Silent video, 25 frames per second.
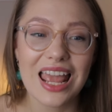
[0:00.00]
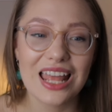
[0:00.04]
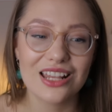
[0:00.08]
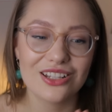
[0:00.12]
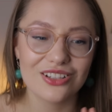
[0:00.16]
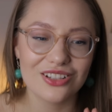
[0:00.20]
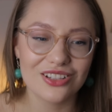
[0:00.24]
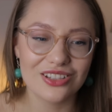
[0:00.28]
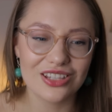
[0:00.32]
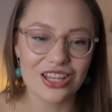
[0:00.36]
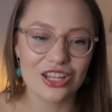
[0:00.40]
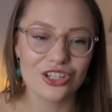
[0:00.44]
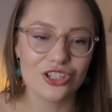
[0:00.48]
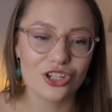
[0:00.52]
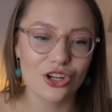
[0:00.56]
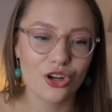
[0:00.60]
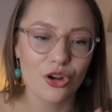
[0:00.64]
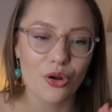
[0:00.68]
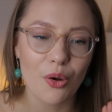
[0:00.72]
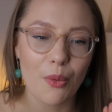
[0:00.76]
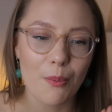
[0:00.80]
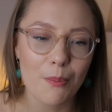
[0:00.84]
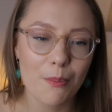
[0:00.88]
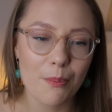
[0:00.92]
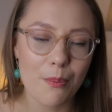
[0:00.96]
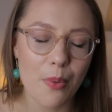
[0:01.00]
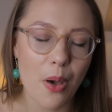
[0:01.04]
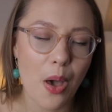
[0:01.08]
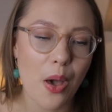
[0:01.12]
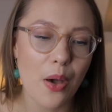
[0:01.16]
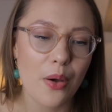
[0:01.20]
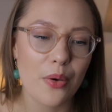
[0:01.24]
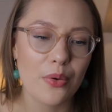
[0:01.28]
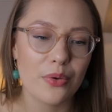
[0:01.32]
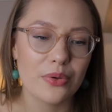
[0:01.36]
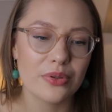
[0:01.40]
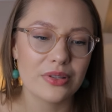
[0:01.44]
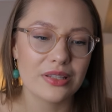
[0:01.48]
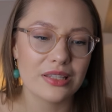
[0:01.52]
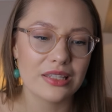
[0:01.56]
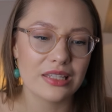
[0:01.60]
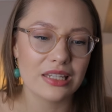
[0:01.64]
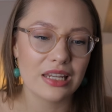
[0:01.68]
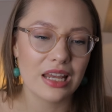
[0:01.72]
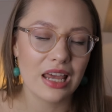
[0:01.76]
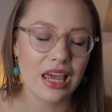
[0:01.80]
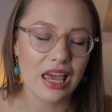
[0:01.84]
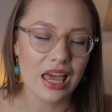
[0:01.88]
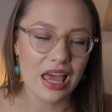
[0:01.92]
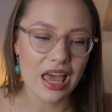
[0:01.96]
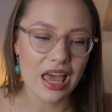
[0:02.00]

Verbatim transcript: in such a composed